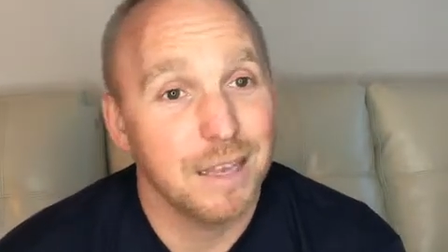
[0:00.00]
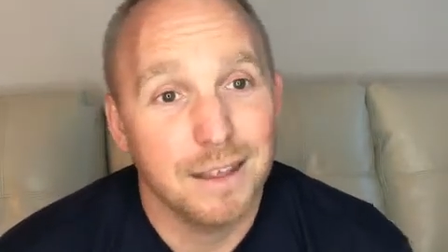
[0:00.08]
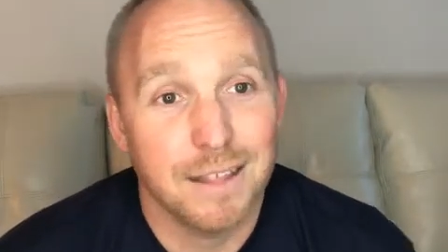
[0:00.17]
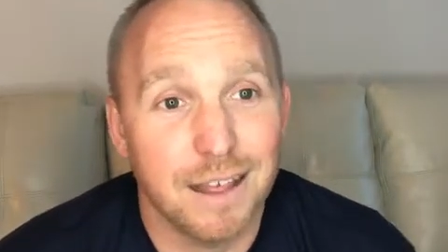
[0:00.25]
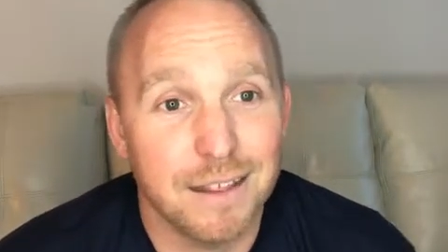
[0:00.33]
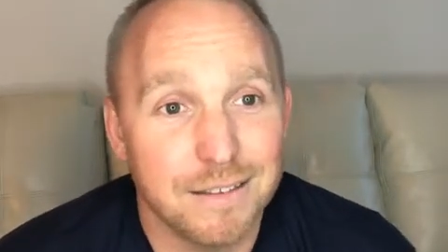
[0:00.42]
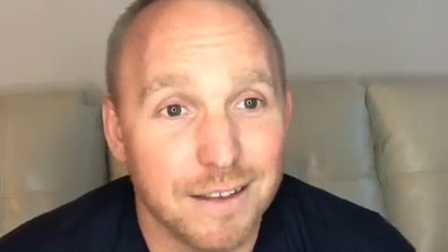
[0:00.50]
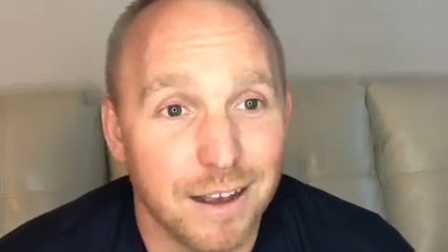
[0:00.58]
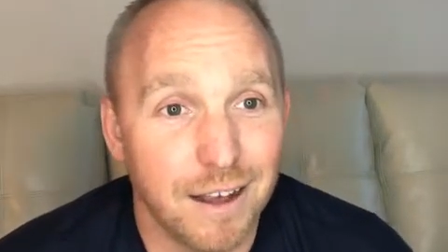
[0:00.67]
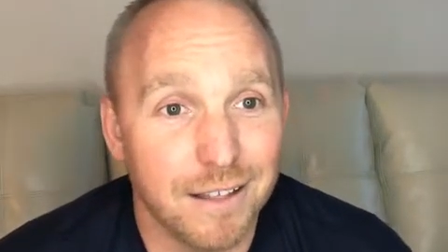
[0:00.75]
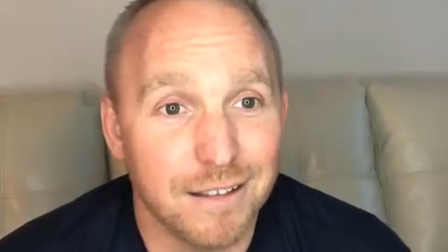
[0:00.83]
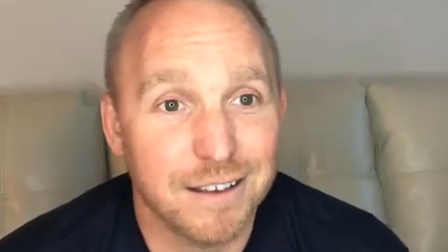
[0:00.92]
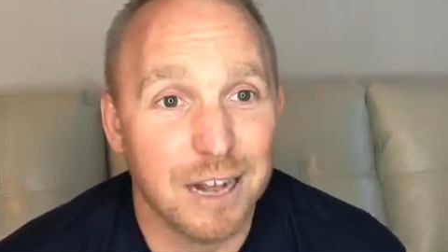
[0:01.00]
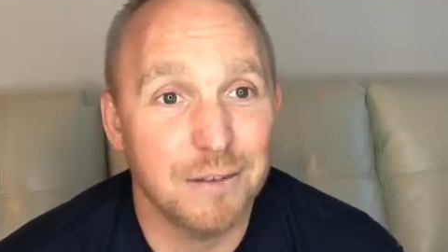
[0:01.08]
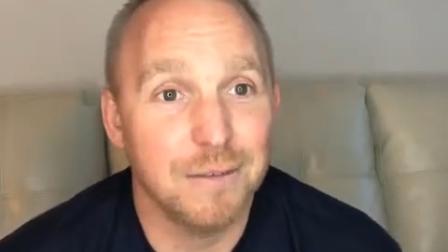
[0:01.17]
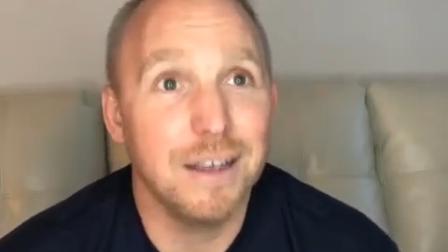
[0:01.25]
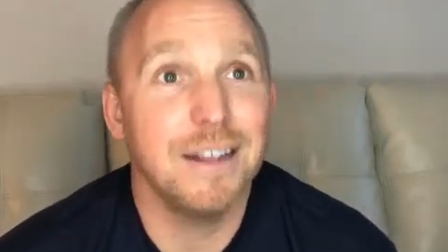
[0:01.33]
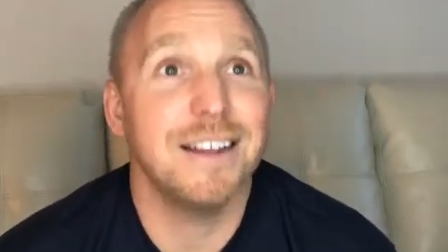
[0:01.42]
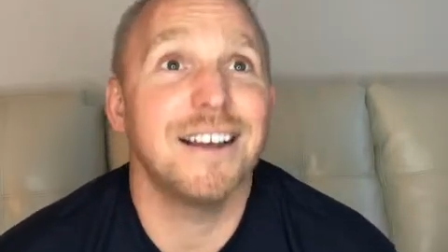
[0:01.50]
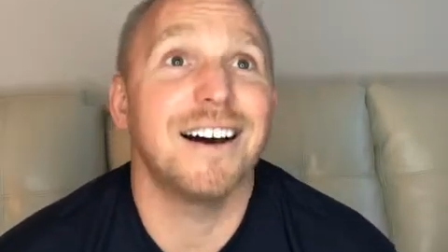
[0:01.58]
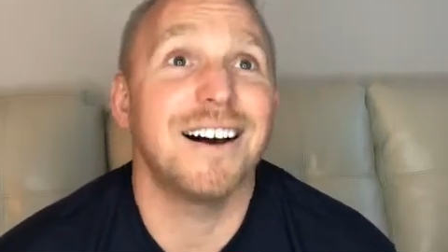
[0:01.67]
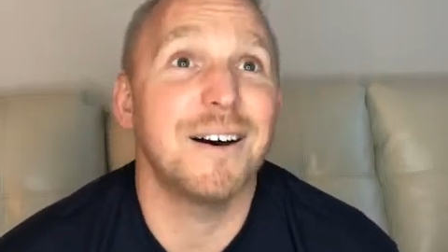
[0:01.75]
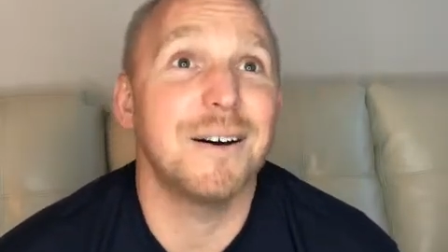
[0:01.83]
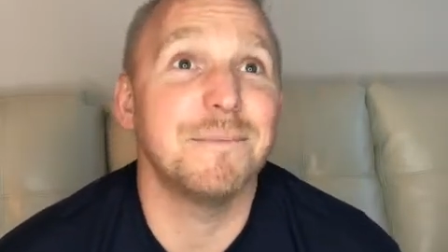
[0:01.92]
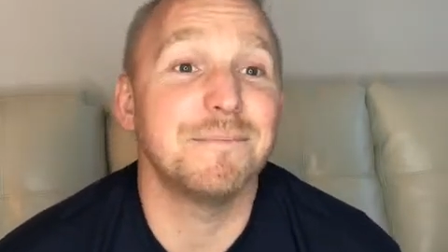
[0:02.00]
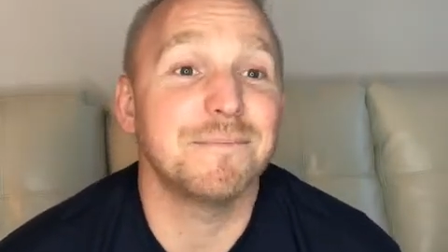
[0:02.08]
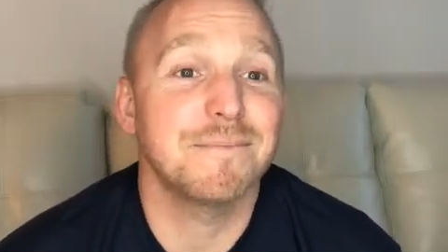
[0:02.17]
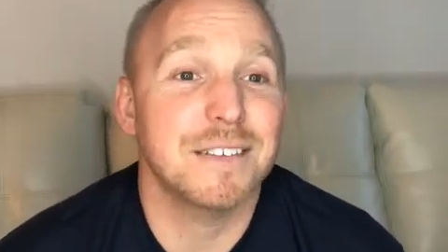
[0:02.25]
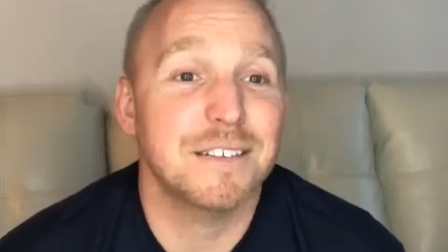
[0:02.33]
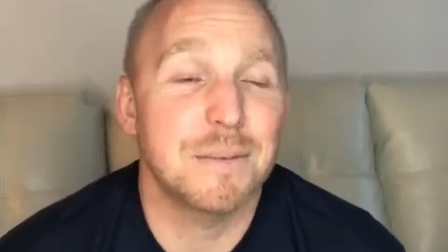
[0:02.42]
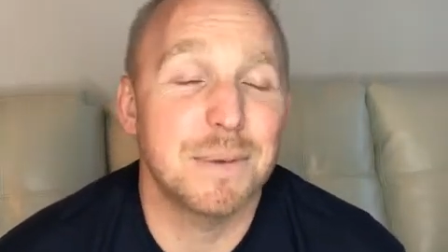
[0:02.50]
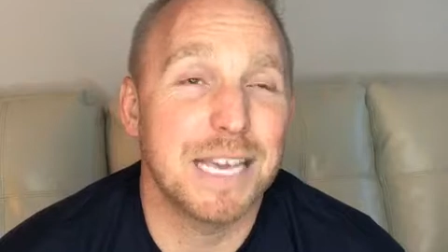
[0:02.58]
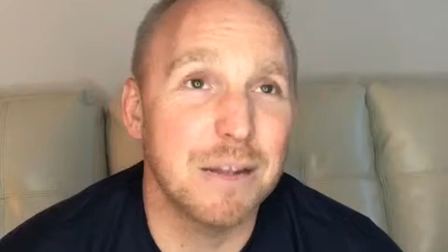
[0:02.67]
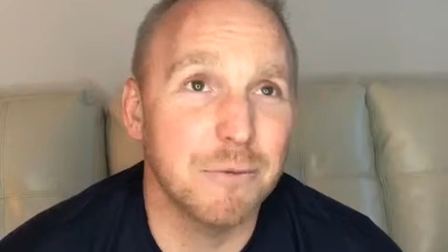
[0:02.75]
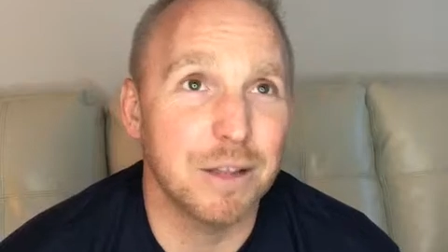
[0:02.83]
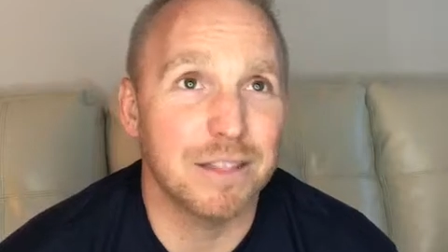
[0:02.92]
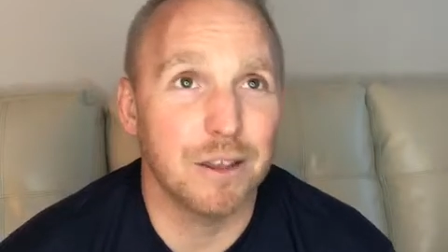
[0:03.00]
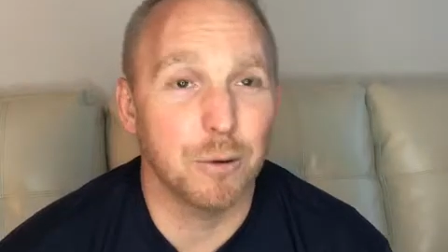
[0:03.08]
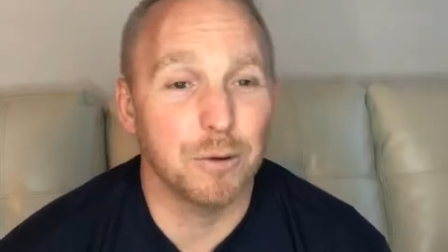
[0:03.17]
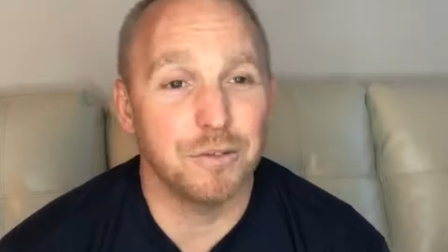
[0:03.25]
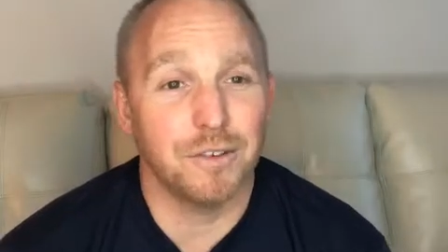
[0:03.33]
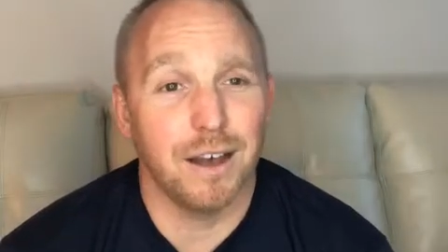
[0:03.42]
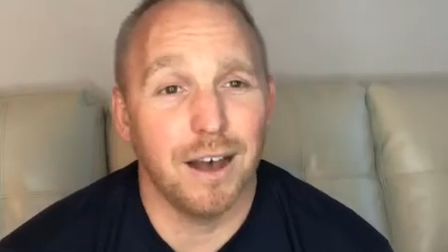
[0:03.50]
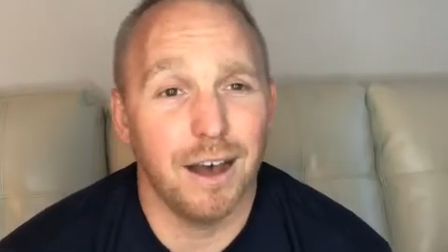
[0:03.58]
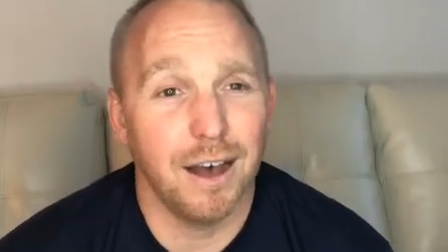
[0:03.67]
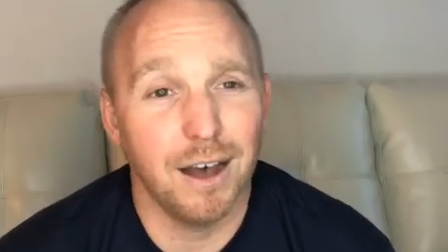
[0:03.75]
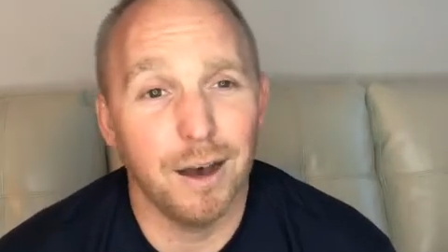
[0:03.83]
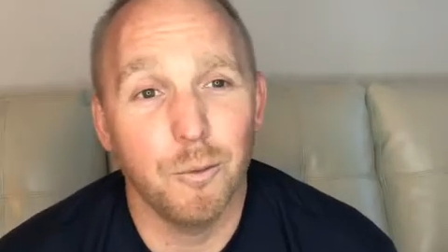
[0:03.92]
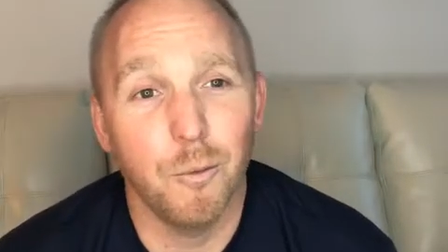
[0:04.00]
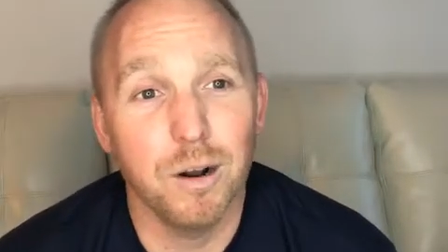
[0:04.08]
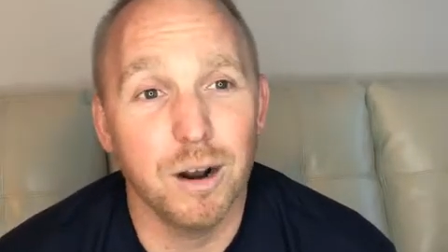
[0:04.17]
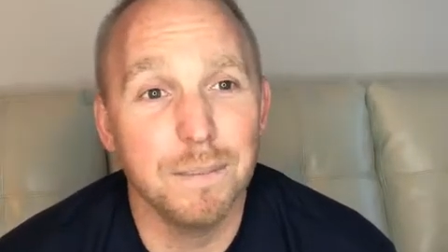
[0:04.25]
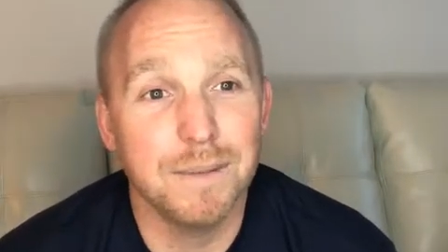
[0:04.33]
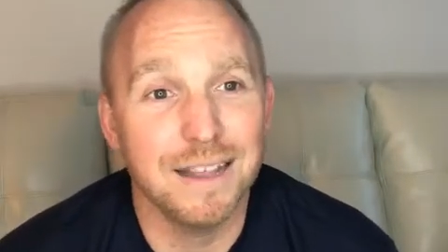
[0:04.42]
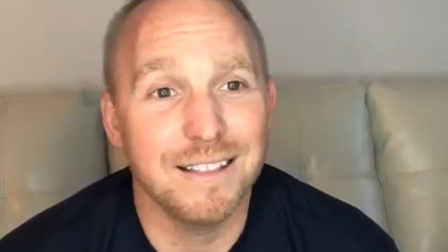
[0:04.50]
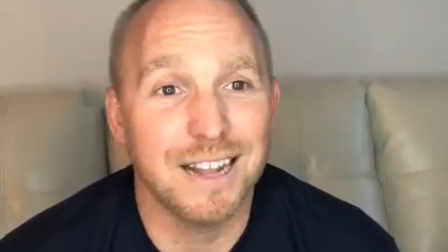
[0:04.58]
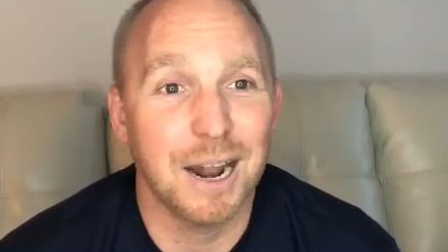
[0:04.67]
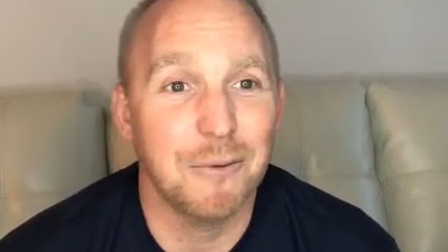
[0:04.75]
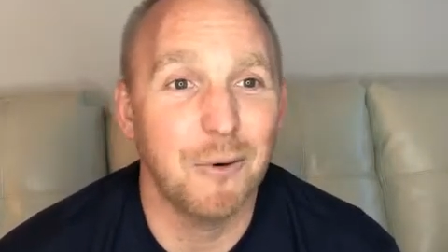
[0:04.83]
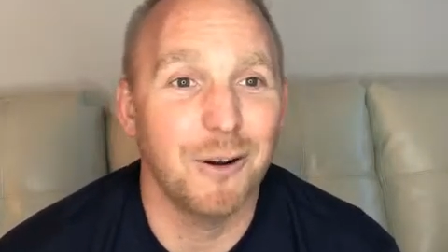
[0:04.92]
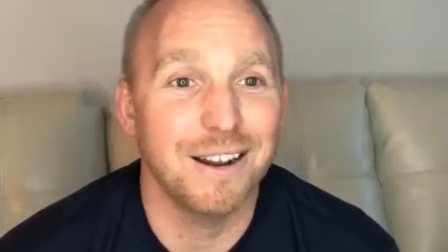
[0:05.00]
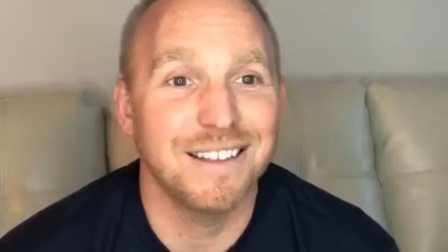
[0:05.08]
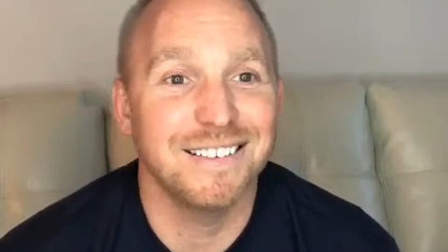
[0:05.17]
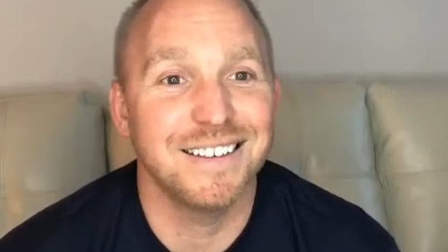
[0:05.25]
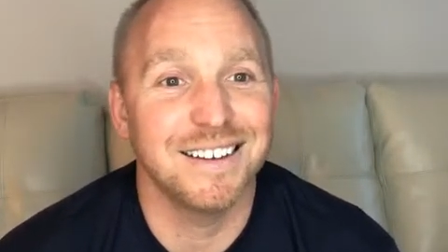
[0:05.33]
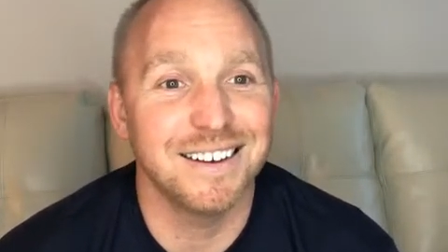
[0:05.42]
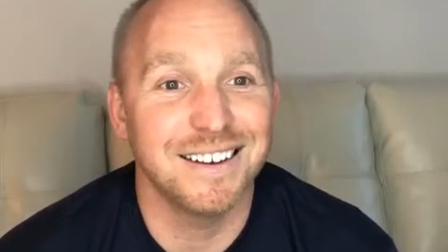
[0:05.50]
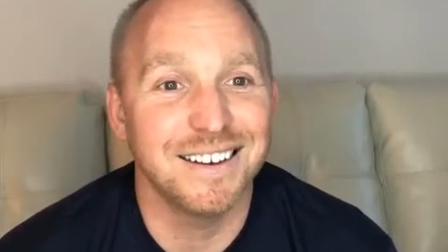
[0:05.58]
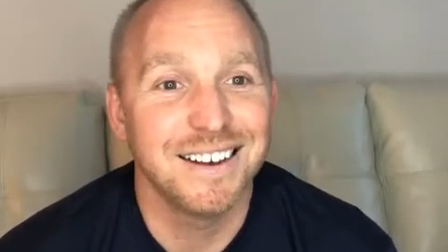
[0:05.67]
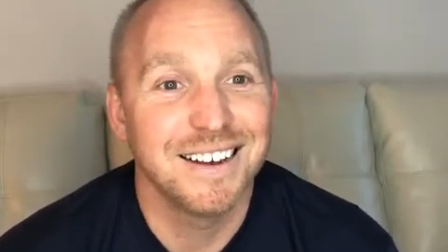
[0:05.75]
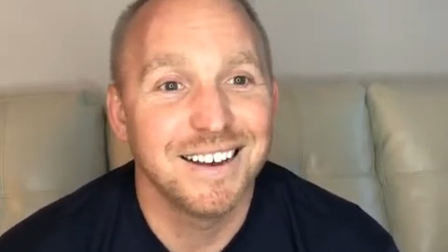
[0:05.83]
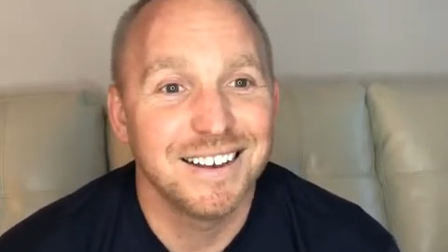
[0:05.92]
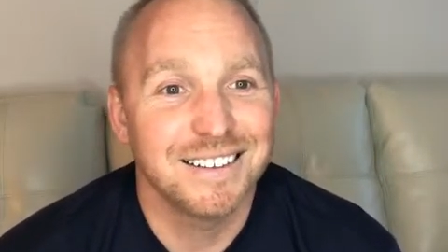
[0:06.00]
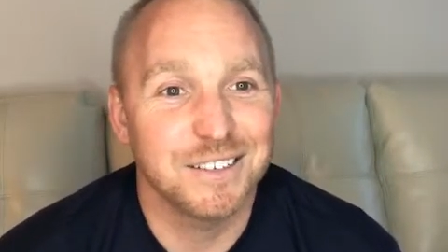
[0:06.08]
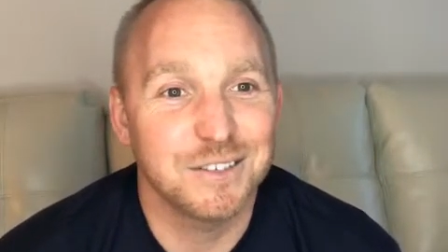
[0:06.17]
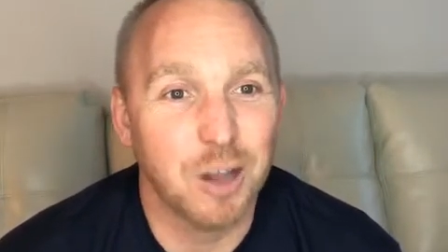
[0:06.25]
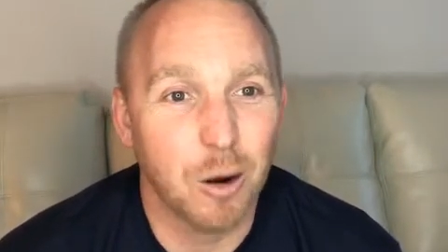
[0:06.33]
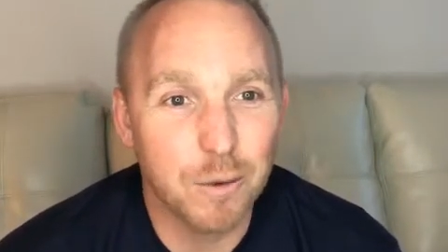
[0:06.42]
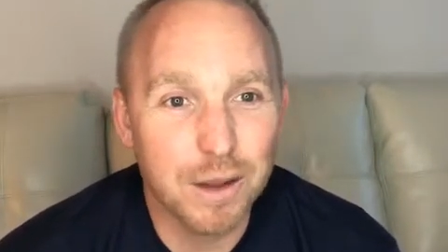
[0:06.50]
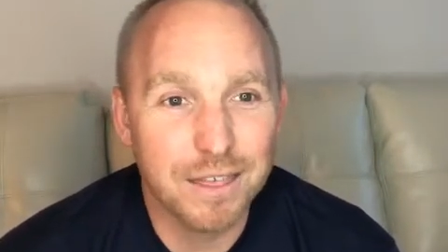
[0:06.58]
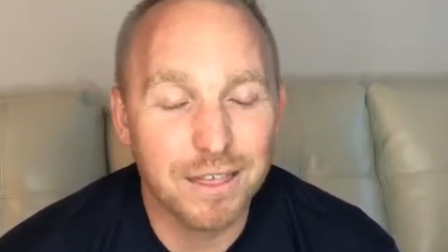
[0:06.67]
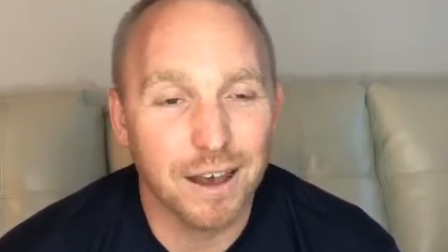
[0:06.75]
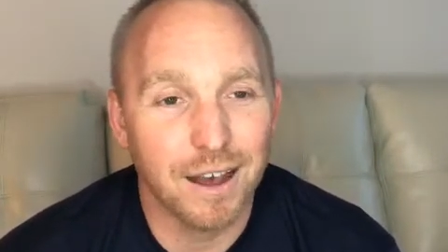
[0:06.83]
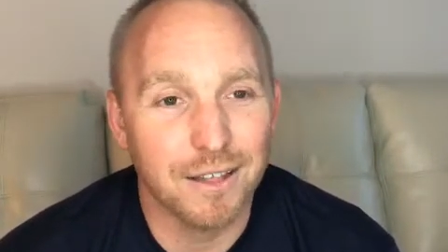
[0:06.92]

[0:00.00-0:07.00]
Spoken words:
that's kind of it. To begin with, there was one update that I wanted to start with.